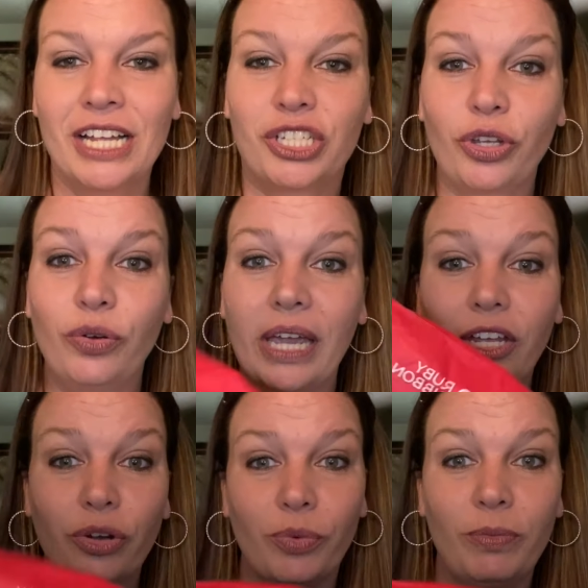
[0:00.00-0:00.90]
So you
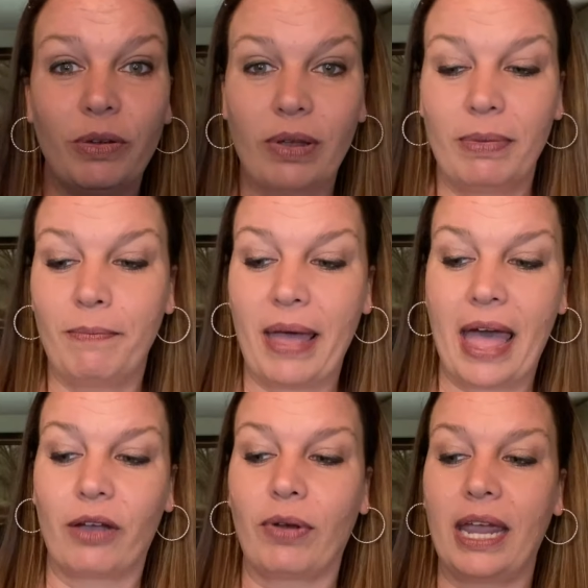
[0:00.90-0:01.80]
get your ruby ribbon
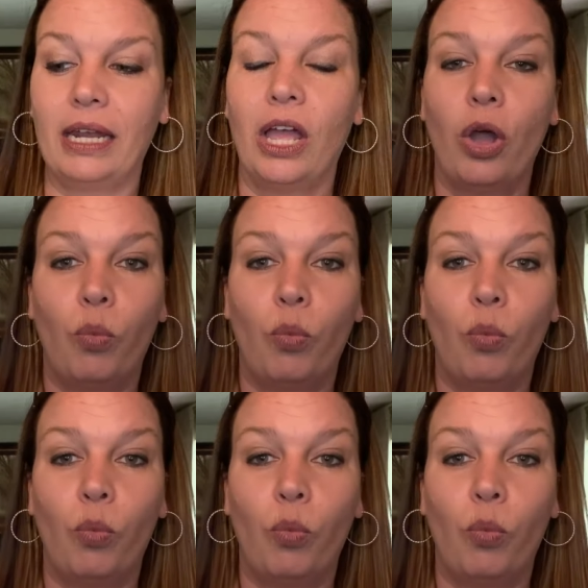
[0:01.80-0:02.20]
bag, right?